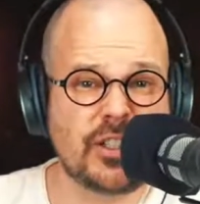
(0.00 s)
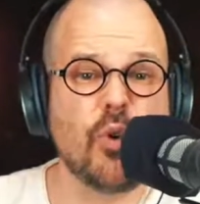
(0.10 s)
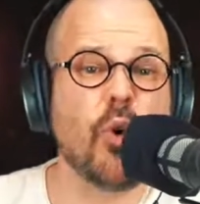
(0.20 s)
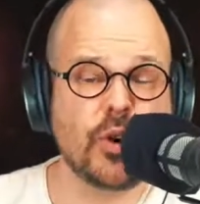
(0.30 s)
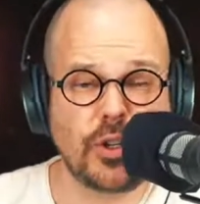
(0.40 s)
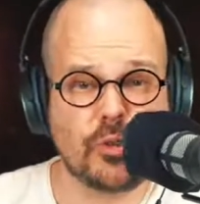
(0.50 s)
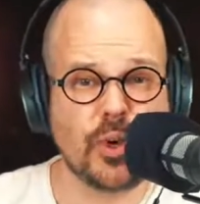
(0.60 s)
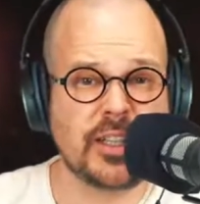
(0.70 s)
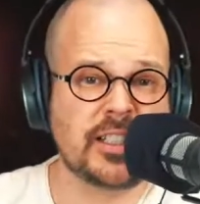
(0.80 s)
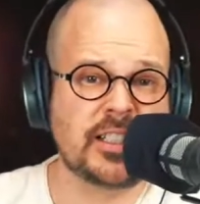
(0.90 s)
your audio
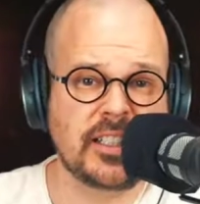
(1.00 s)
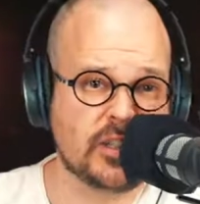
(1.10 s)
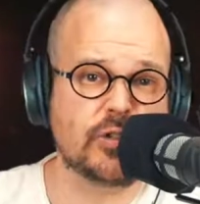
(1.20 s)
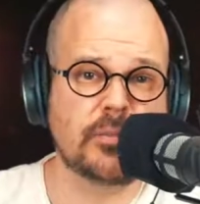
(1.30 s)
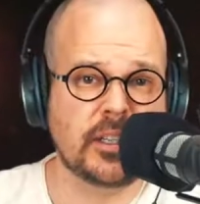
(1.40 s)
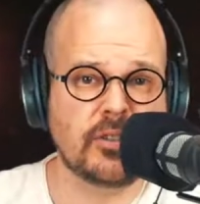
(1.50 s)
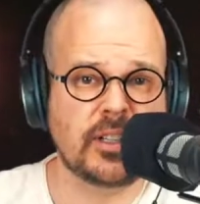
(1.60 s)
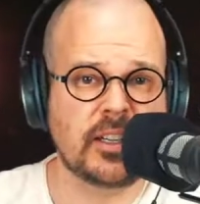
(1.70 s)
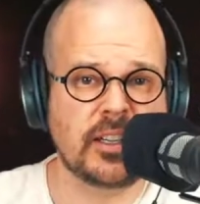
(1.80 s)
quality need to be good.